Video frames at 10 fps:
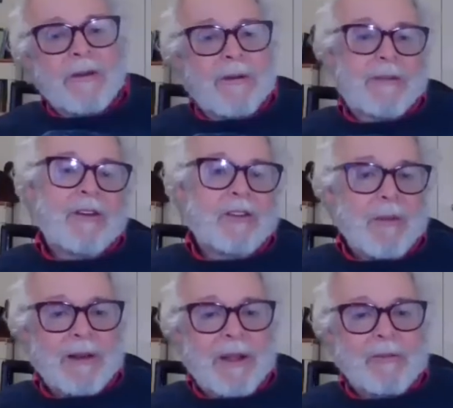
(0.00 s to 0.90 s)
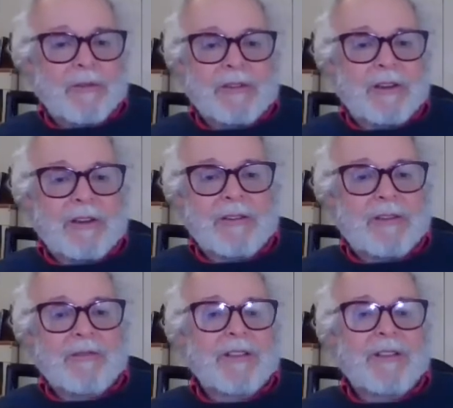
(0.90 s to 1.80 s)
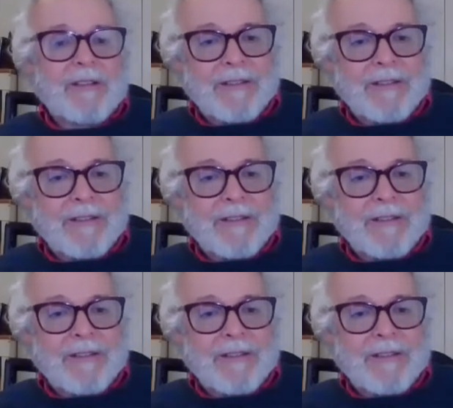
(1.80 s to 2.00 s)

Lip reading: It changed my life. It changed everything.